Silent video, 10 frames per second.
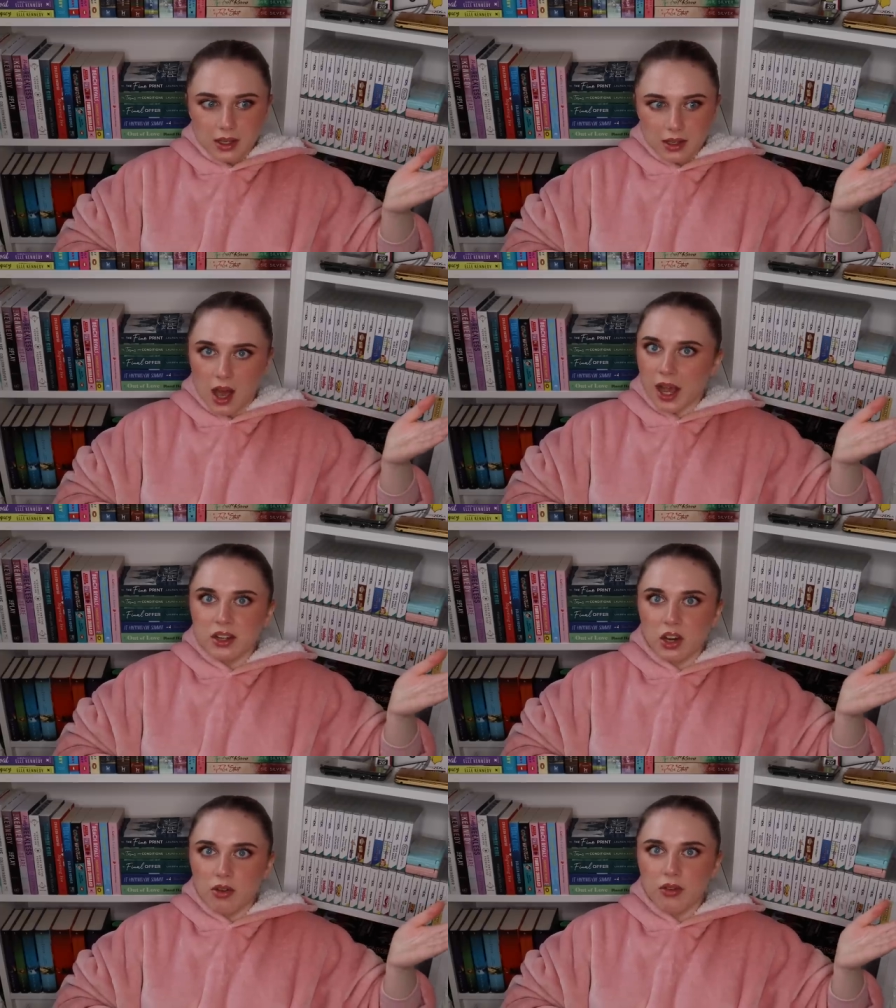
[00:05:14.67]

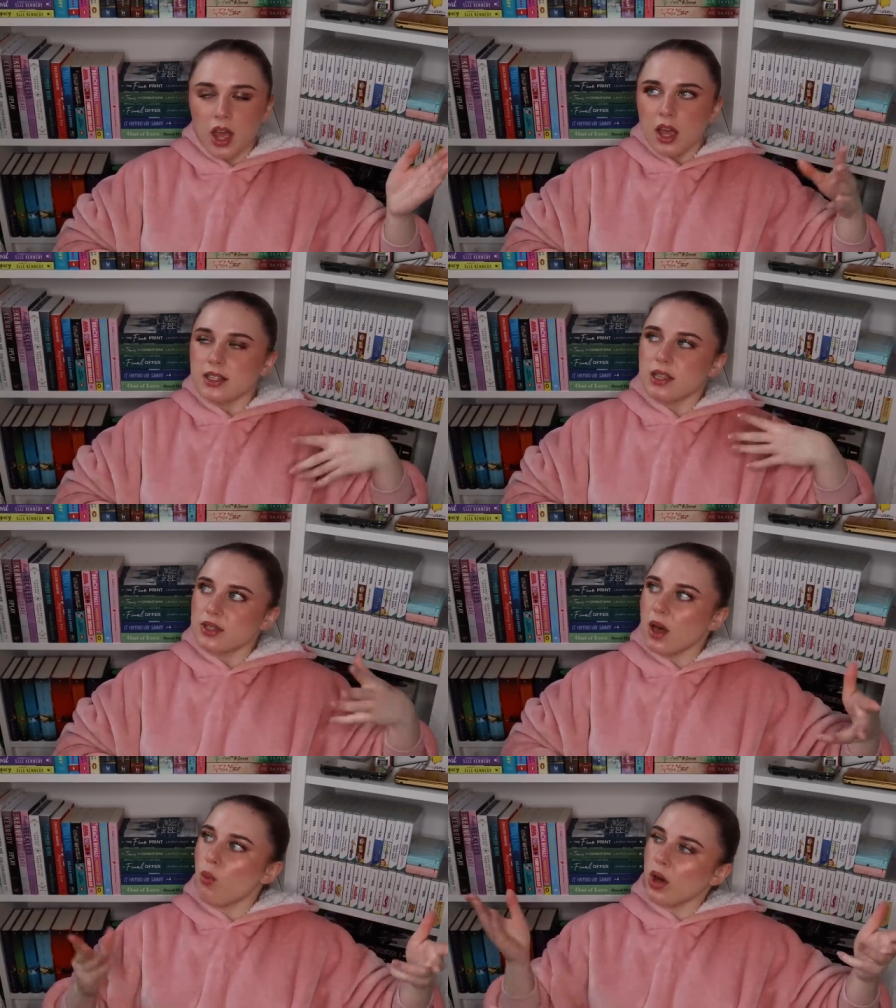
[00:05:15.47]
kind of because there was
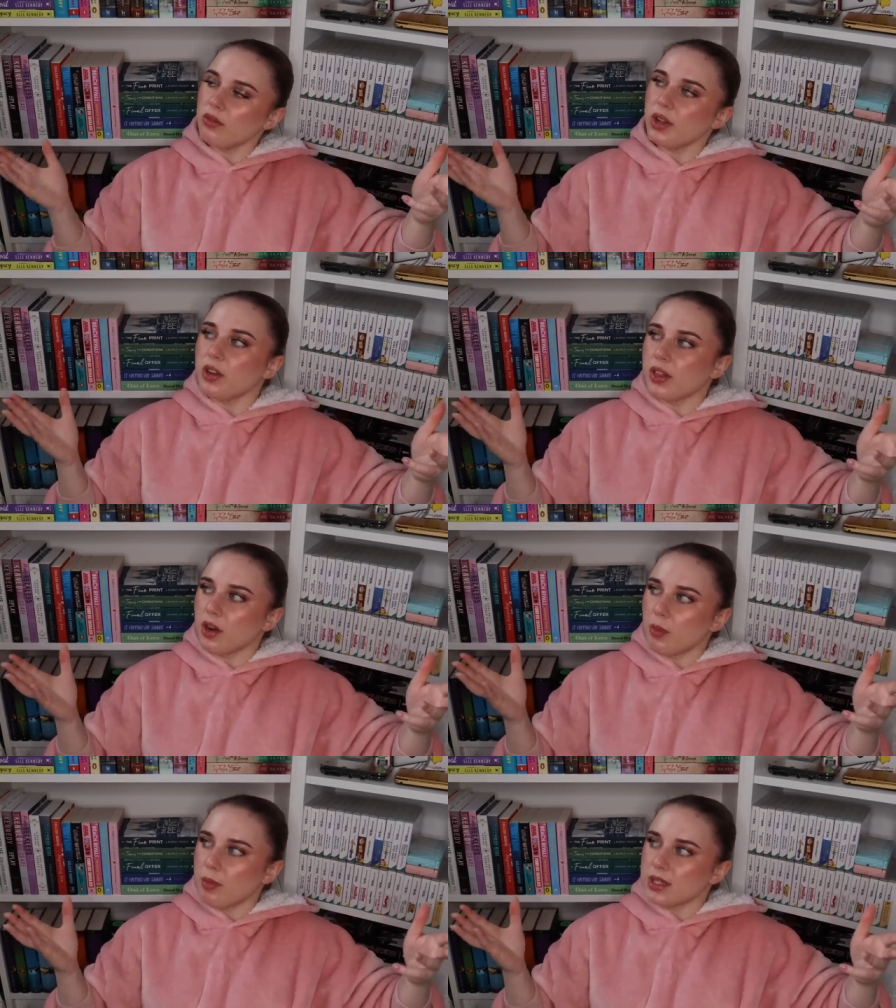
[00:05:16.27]
that one video that i
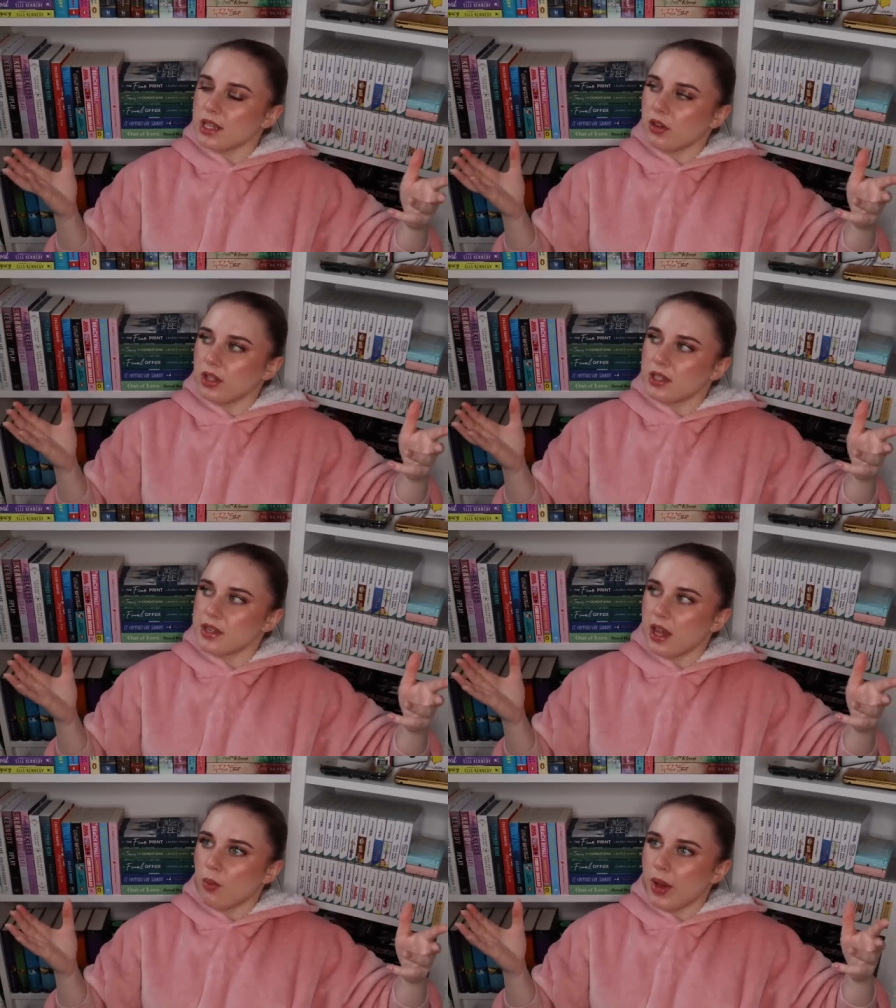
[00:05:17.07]
remember seeing on the
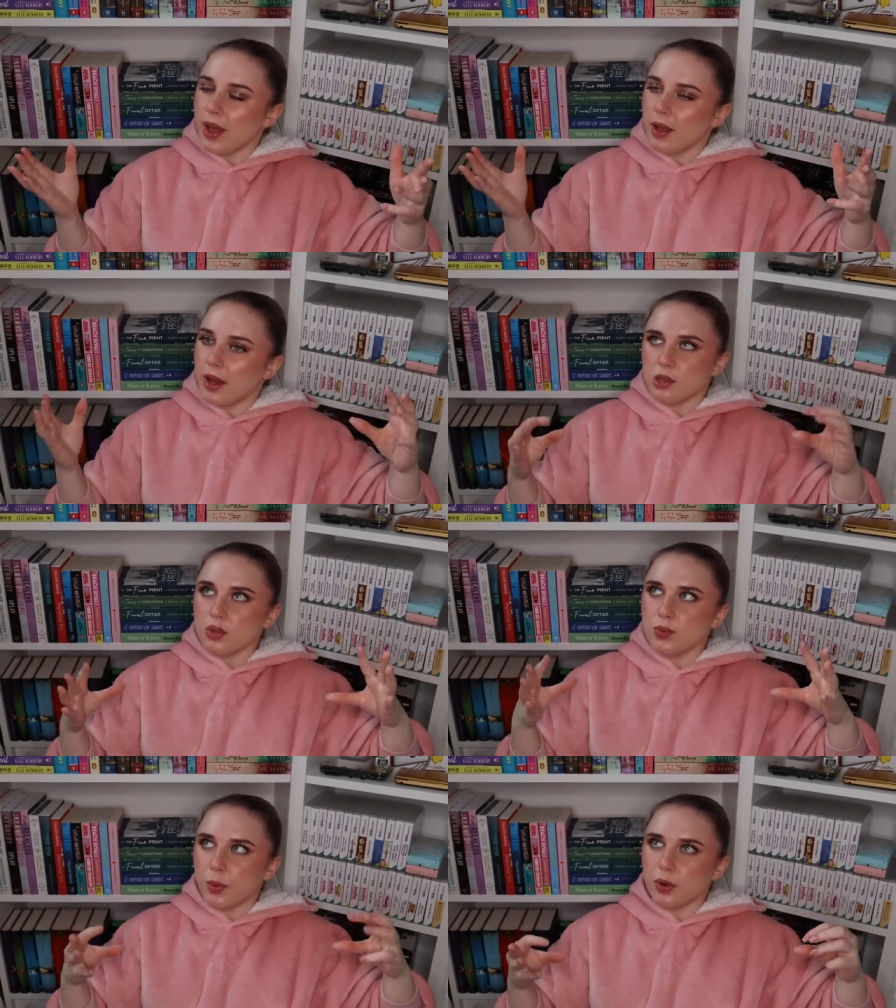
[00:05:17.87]
internet where someone
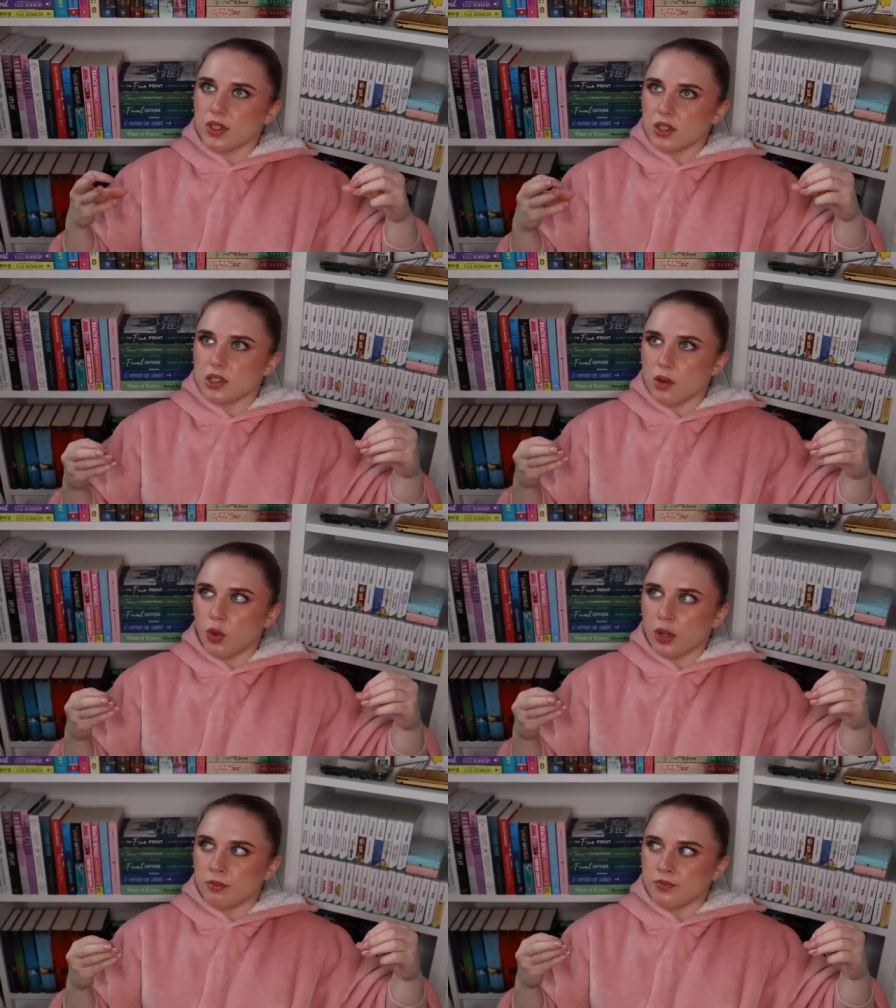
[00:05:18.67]
was proposing to
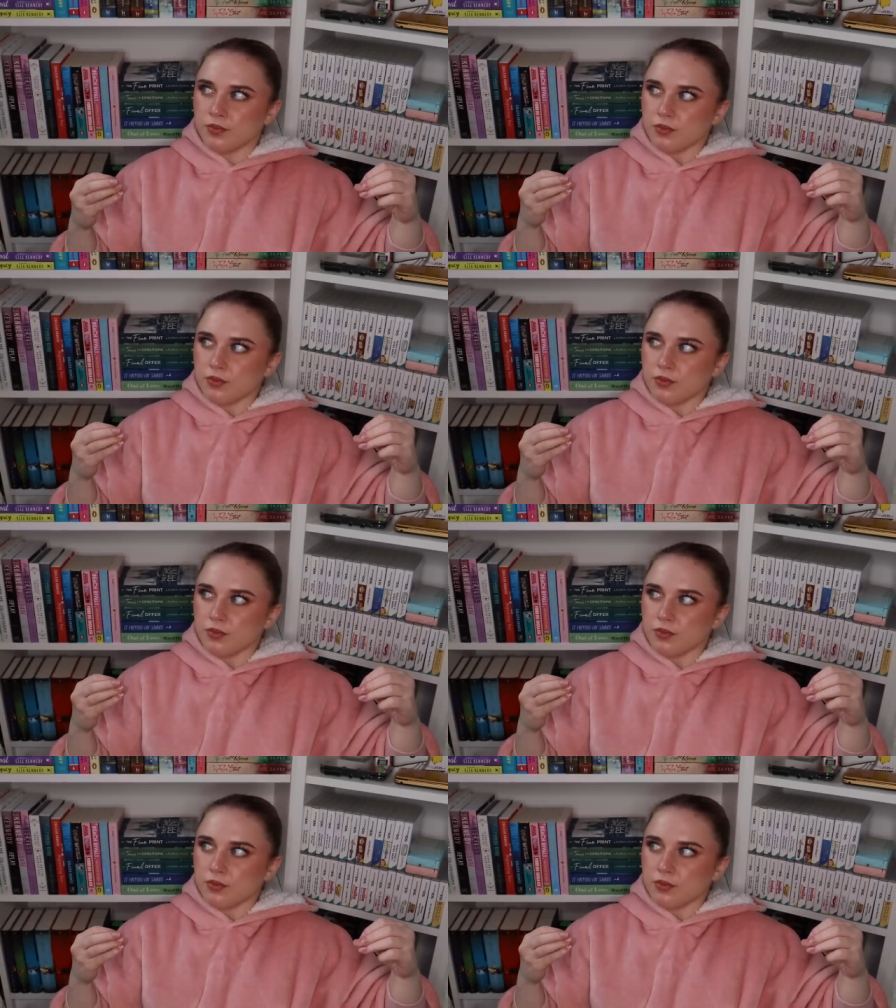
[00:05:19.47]
someone